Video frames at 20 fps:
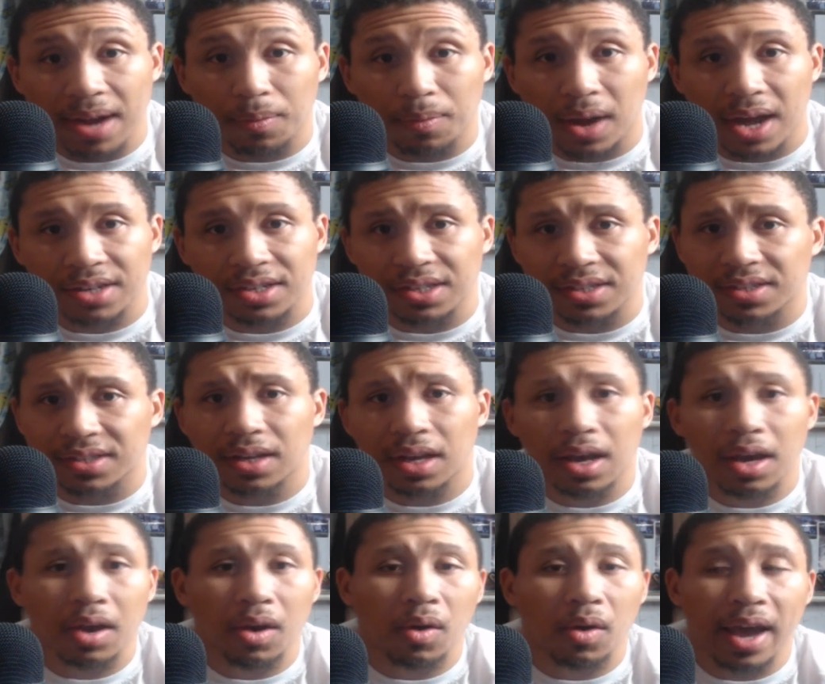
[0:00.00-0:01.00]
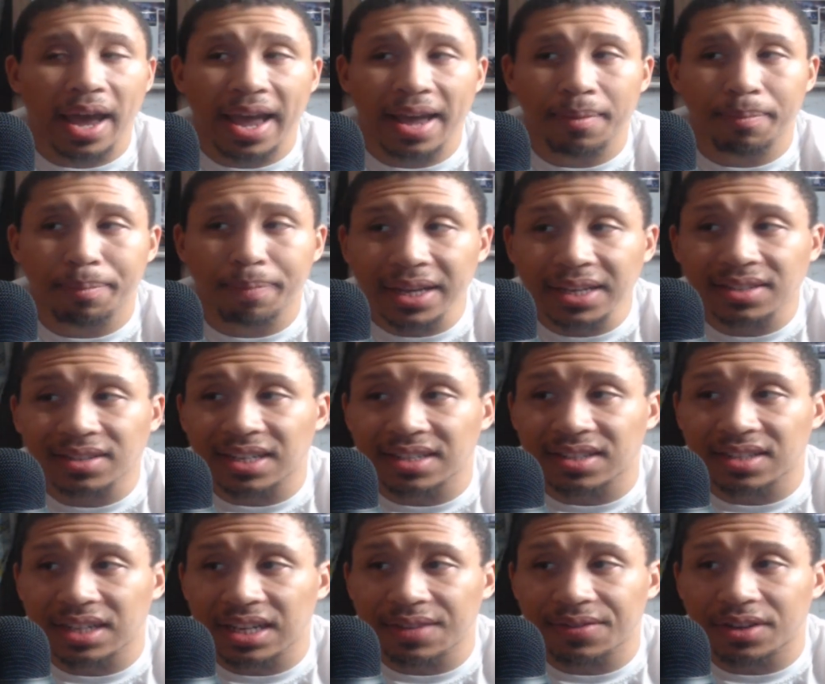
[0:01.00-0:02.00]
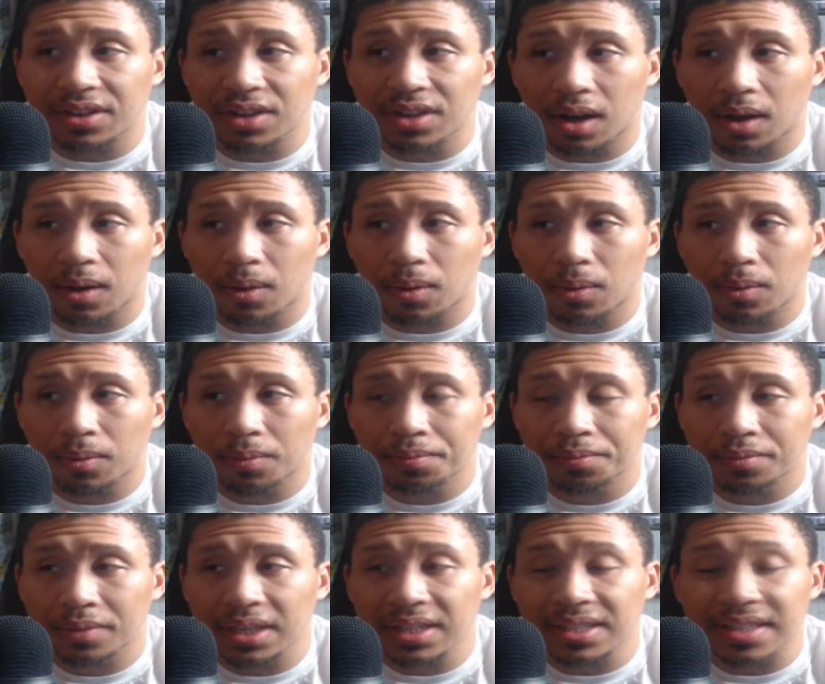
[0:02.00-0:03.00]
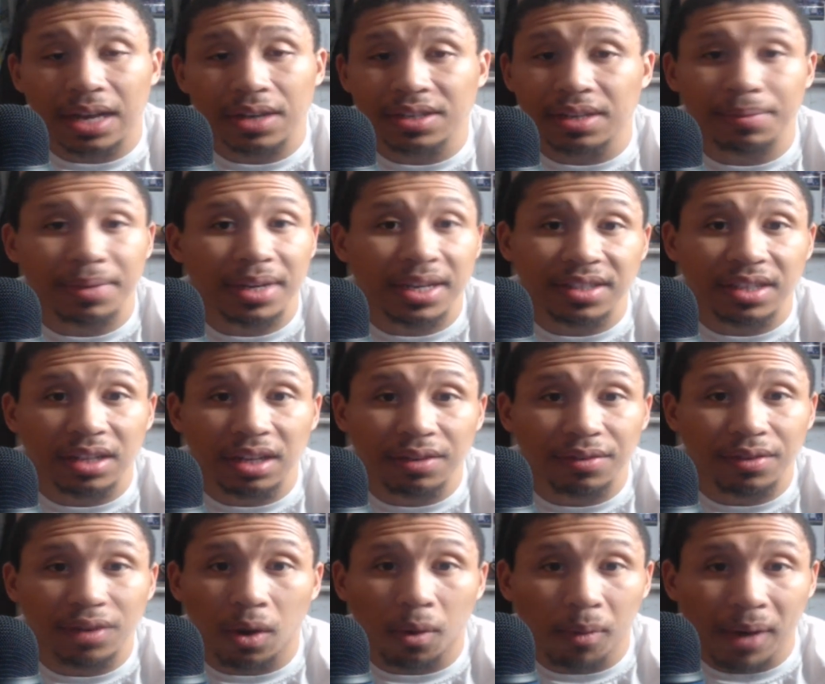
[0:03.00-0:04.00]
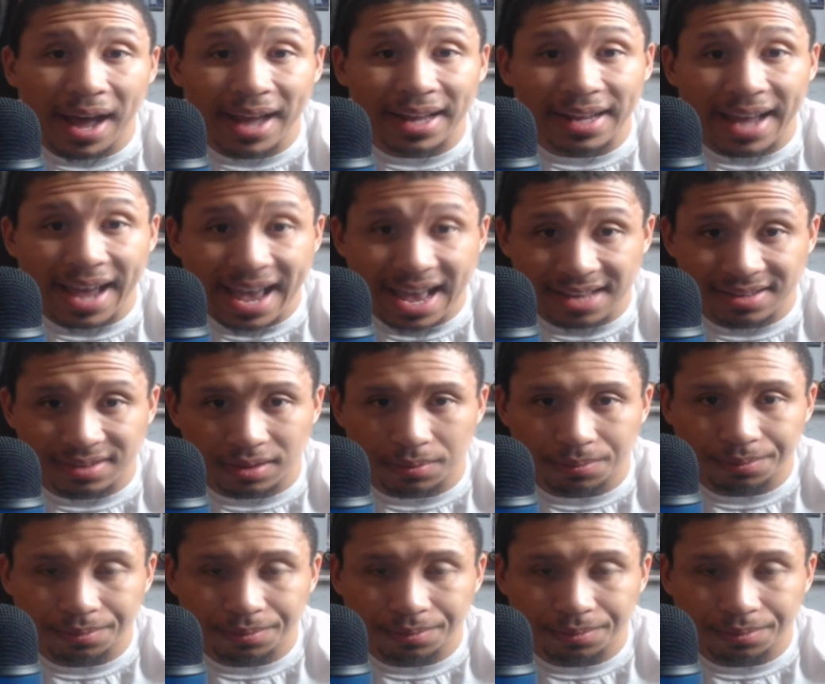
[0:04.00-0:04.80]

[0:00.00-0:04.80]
watches, and Beast doesn't even know. He tells him he doesn't even know why he has them.